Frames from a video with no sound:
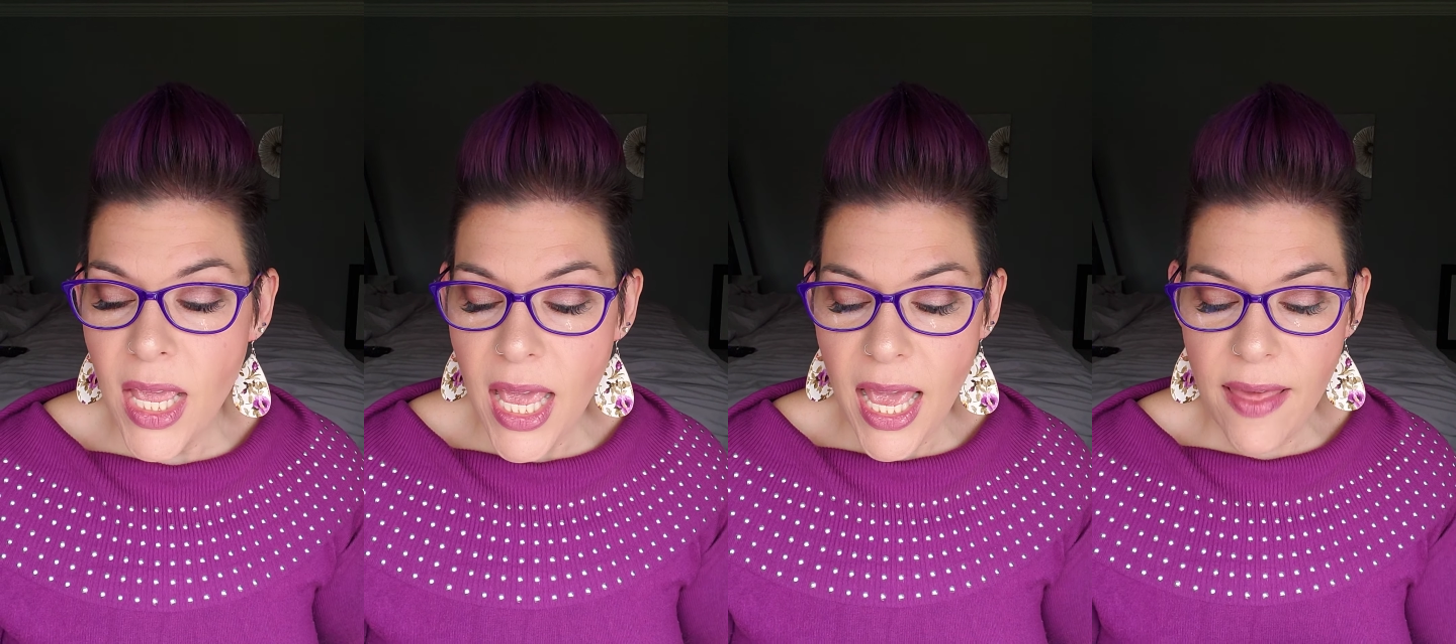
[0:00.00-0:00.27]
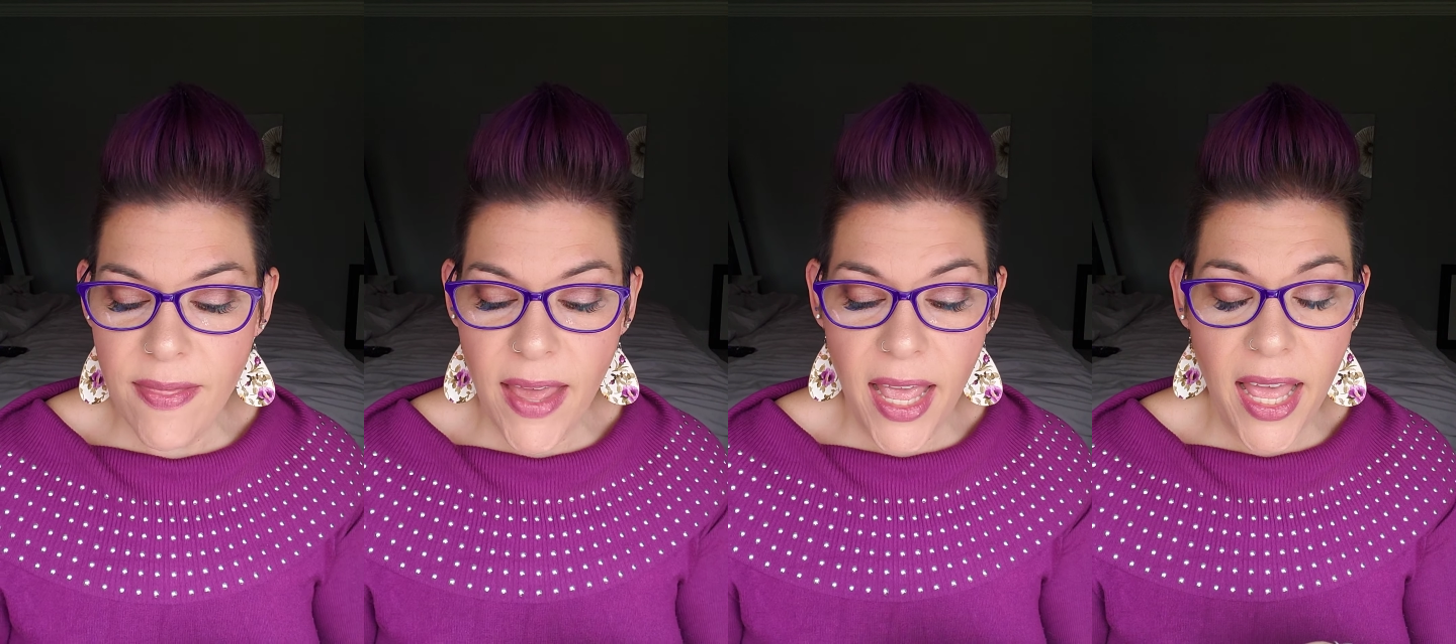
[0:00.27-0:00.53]

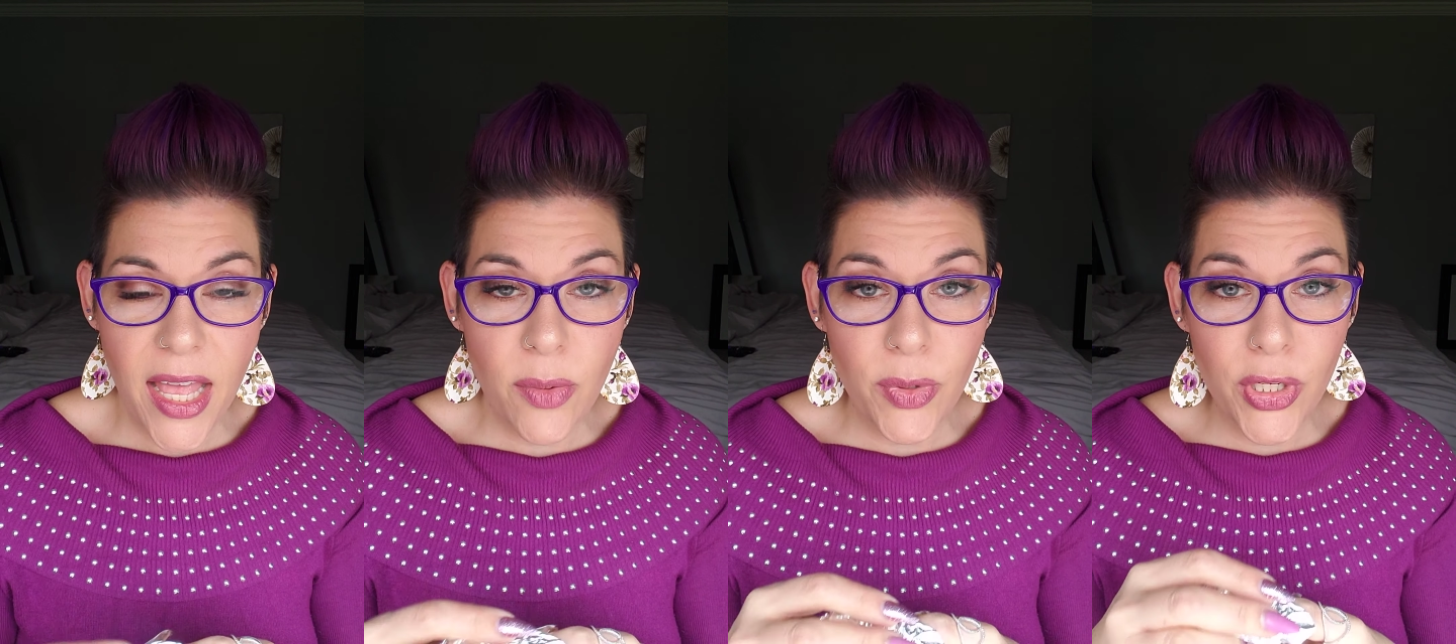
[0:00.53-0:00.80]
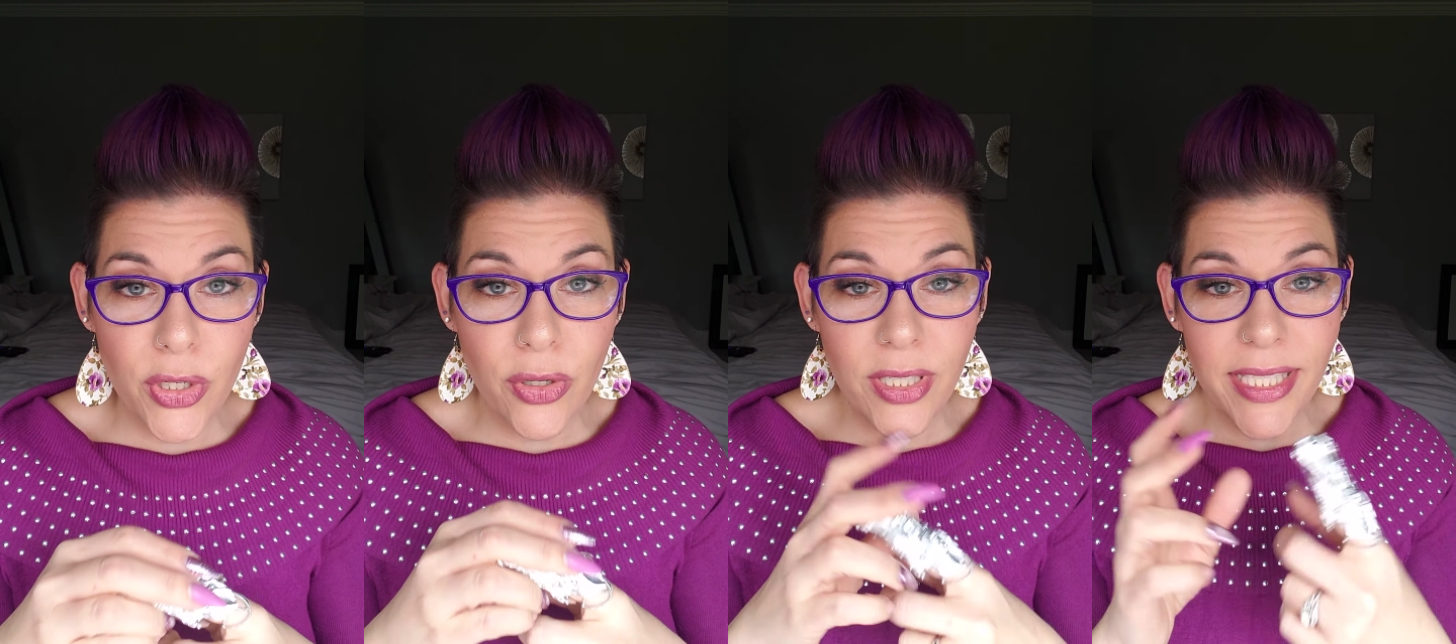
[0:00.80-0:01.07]
And then when
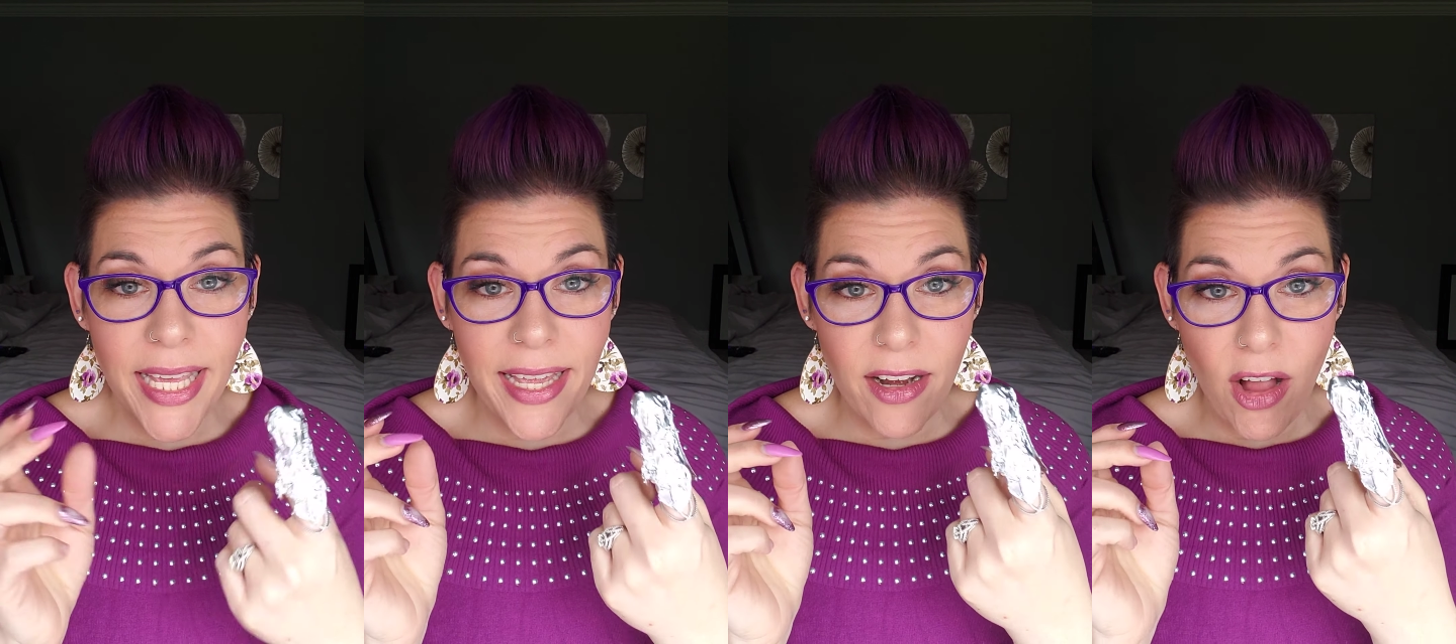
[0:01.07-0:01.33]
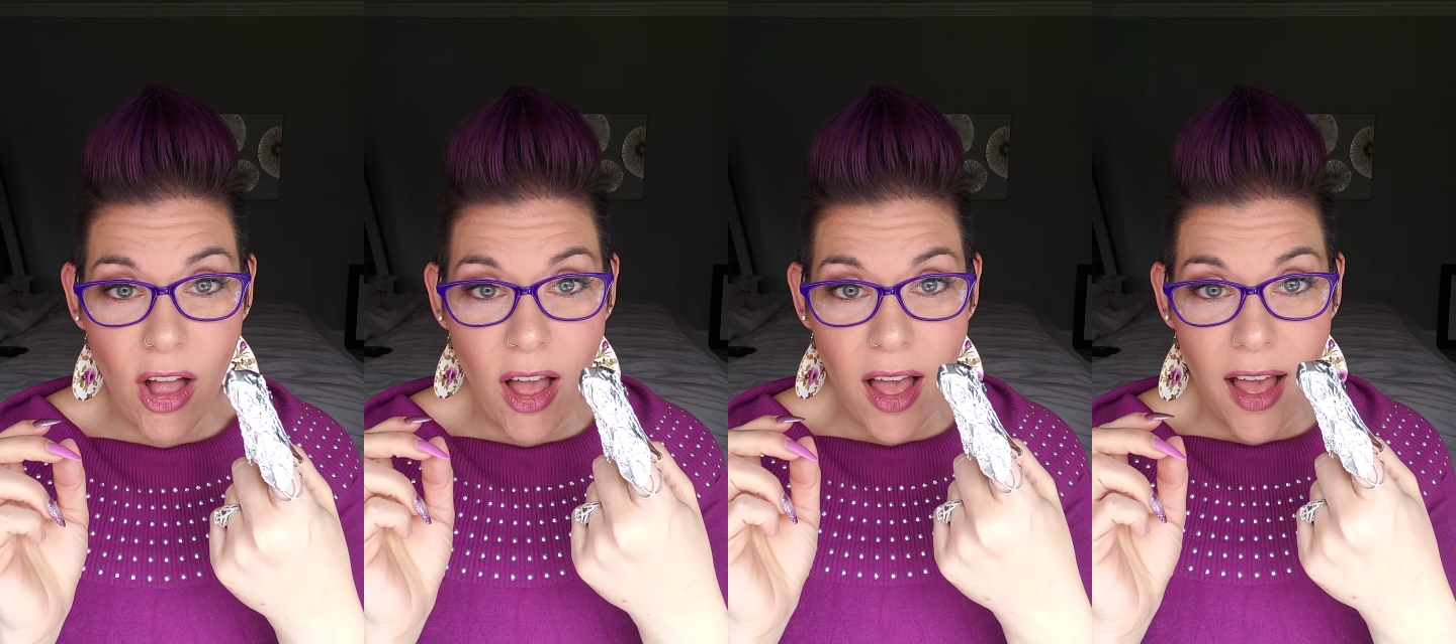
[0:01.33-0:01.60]
you go to take it
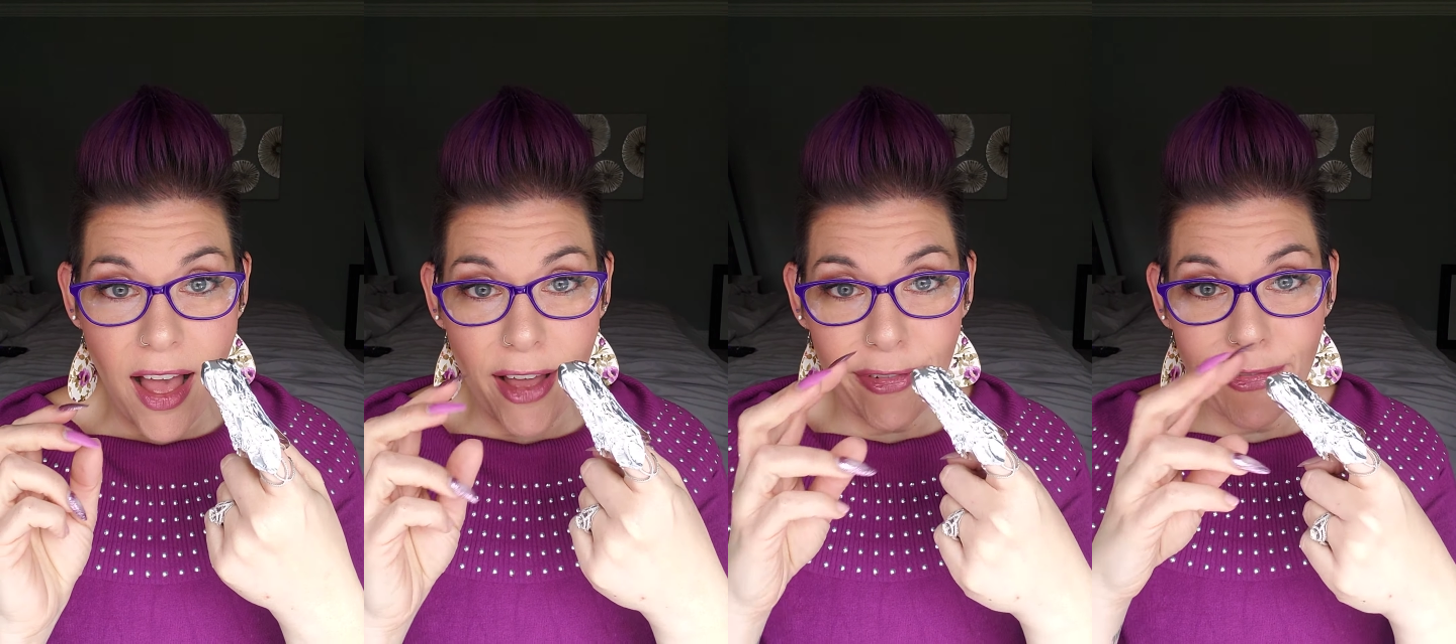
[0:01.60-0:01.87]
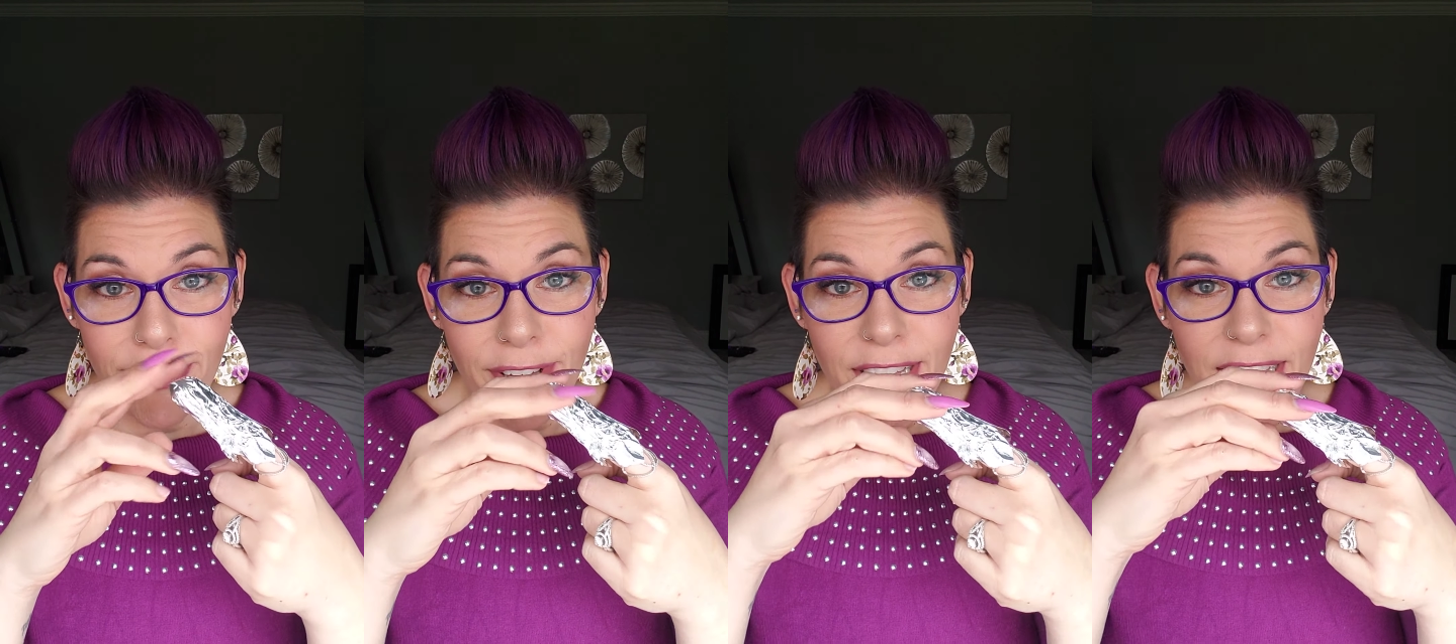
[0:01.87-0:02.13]
off,